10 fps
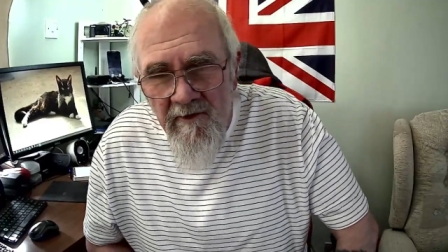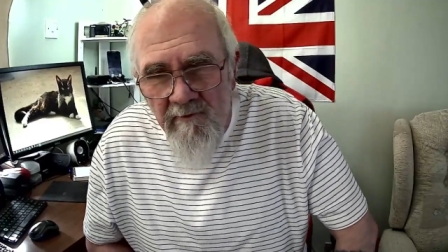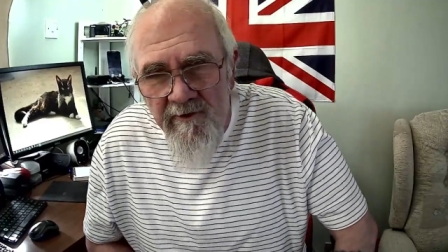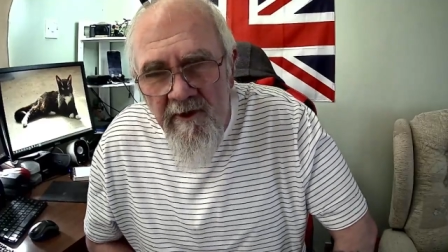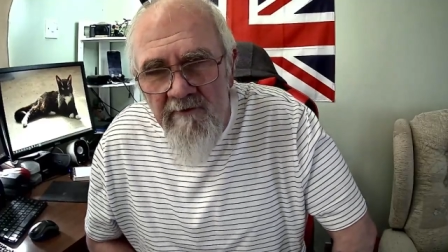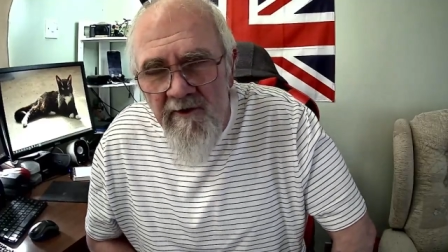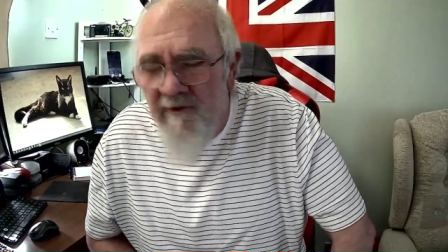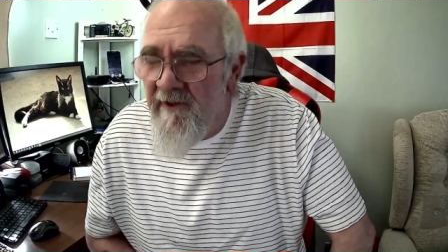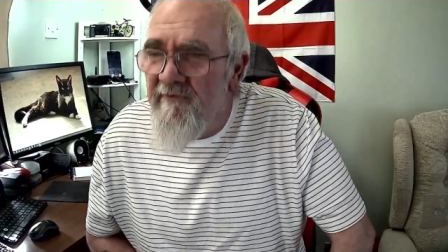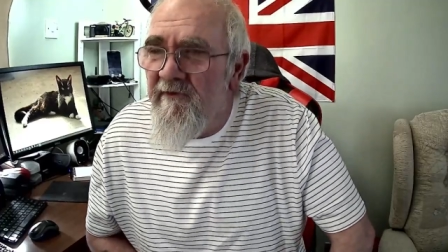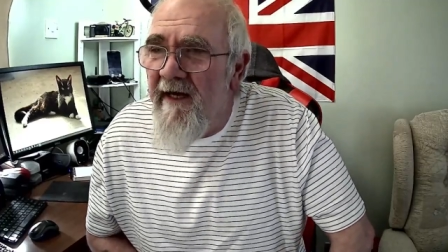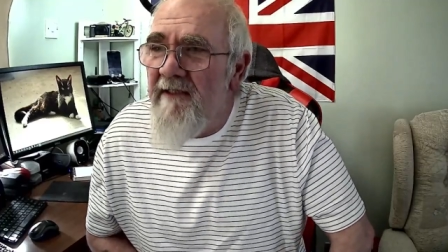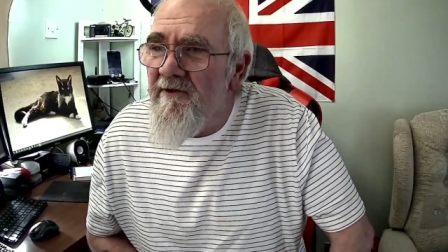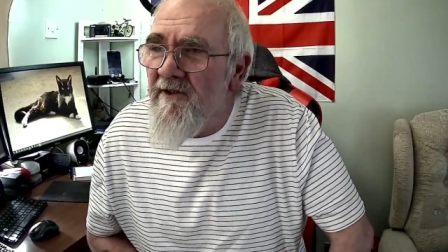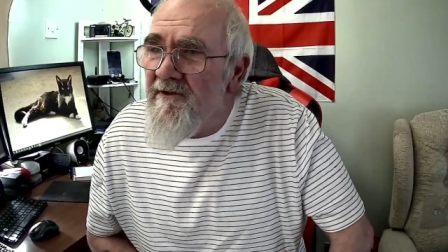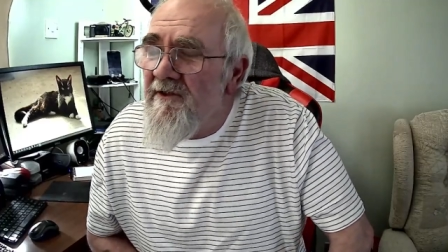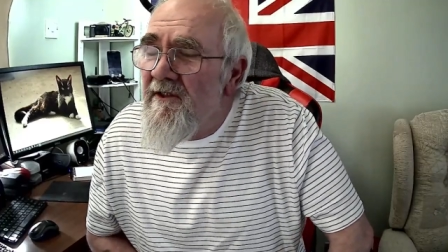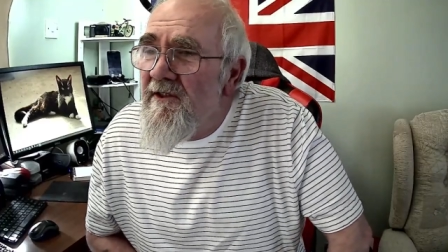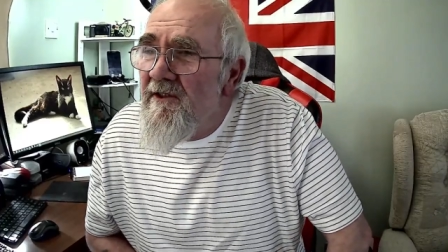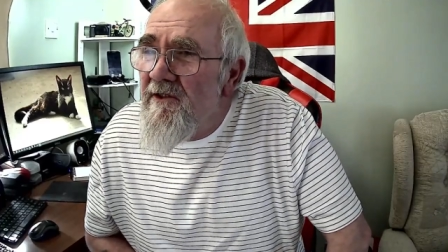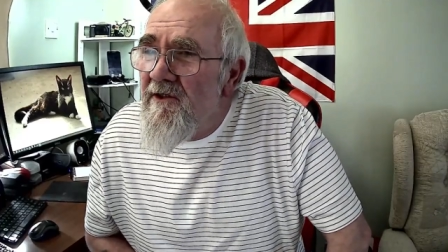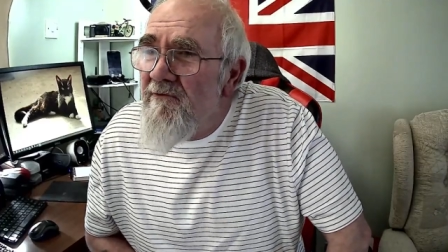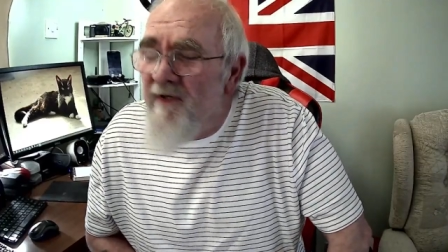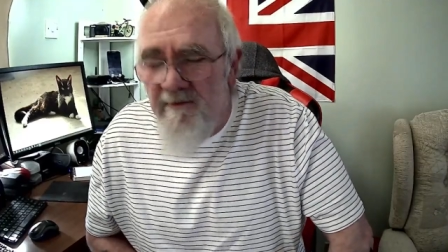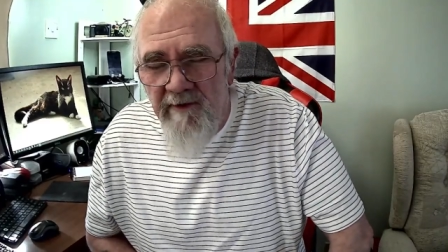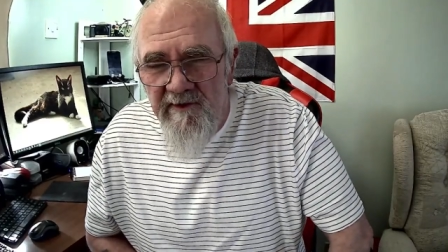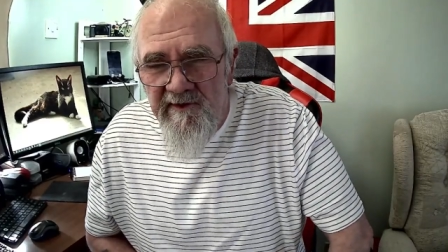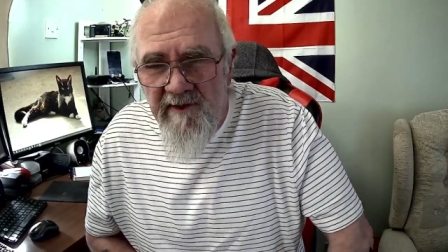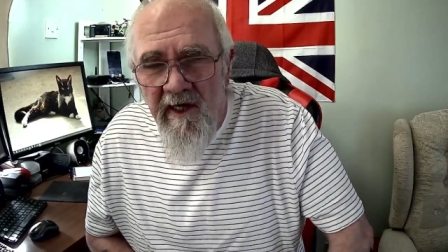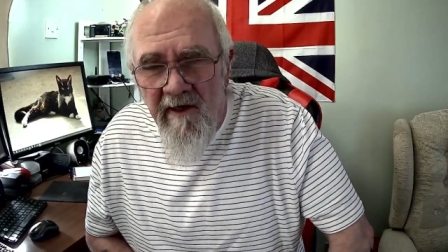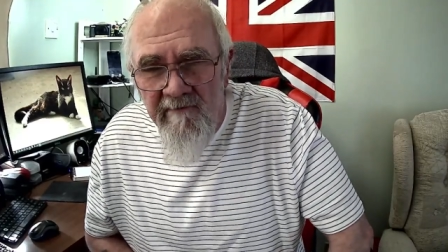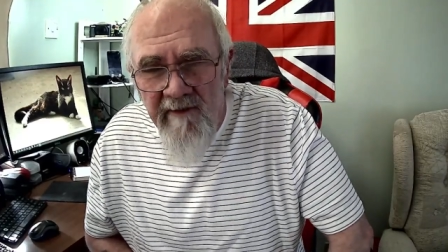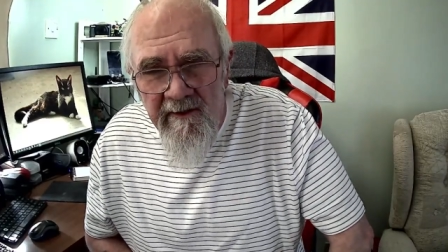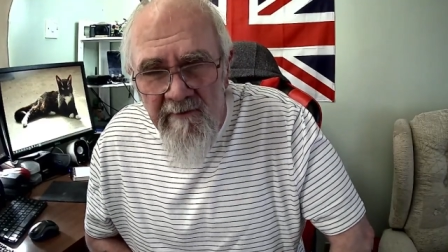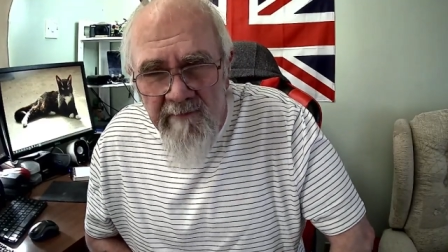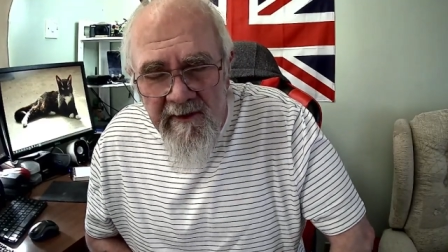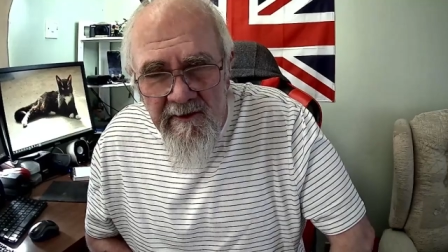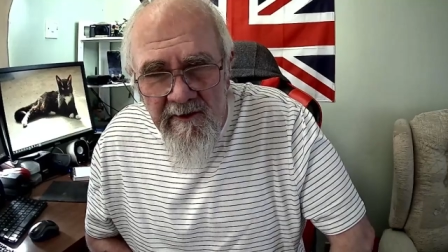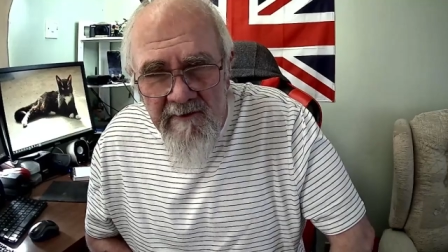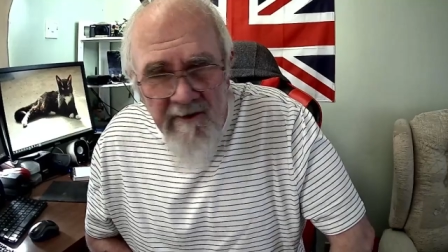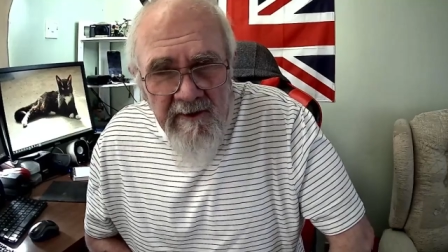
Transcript: We don't like the fact that people are starving and being